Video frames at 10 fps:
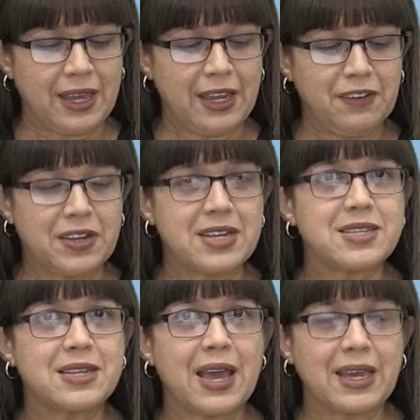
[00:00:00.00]
In
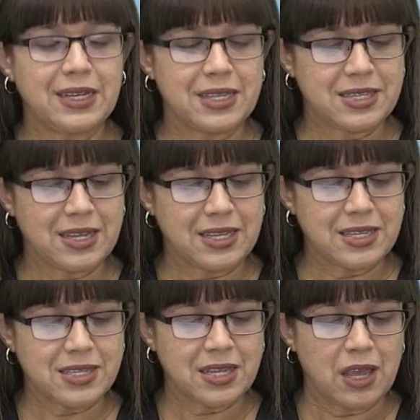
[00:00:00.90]
verse 9 it
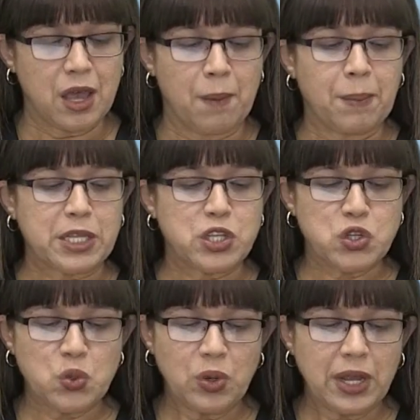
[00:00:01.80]
says, "But
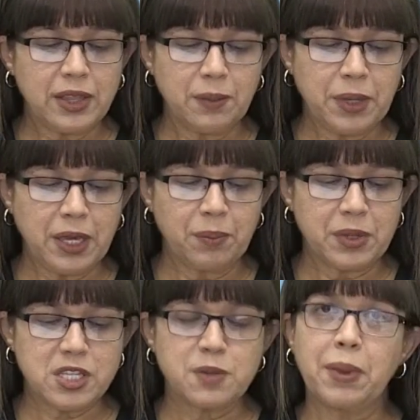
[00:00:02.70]
Saul and the
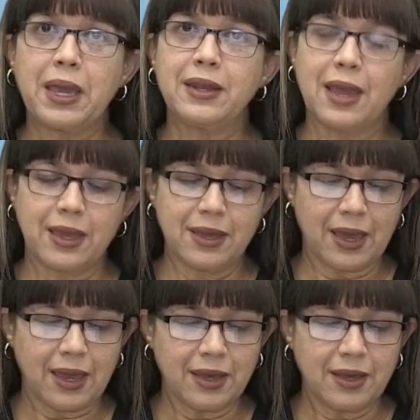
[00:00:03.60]
people spared
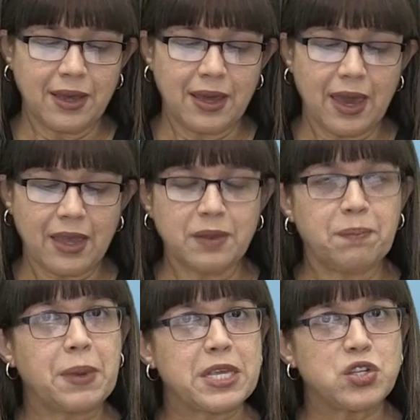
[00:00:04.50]
Agag and
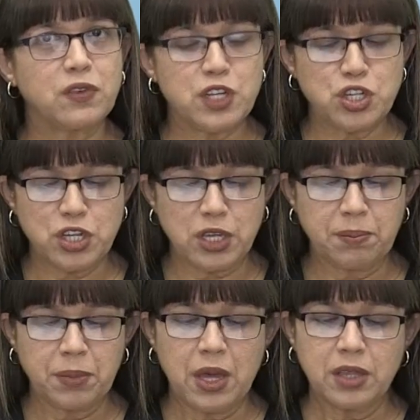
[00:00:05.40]
the best of the
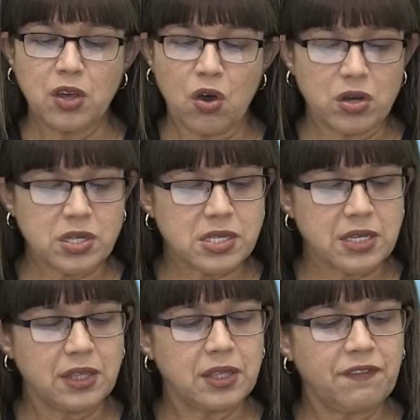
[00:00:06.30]
sheep, the
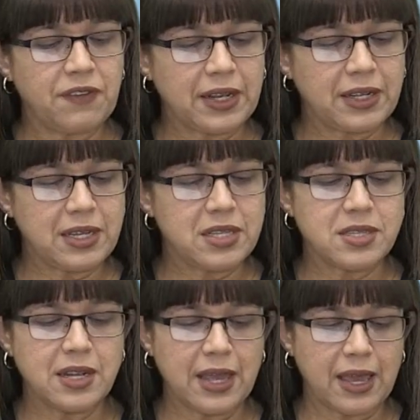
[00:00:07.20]
oxen, the
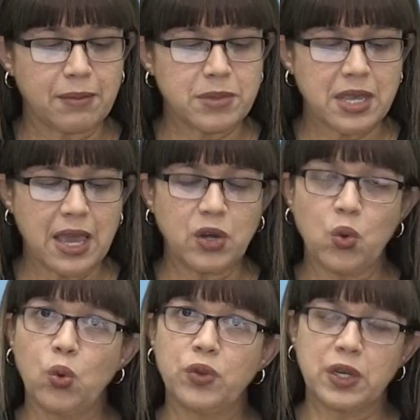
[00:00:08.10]
fatlings, the lambs, and
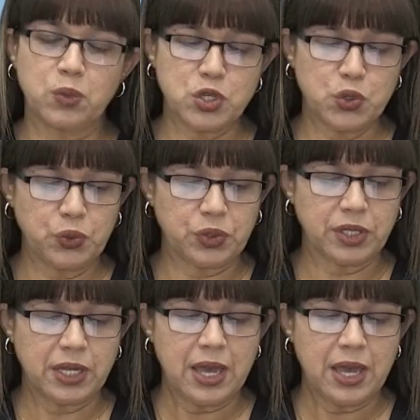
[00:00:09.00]
all that was good,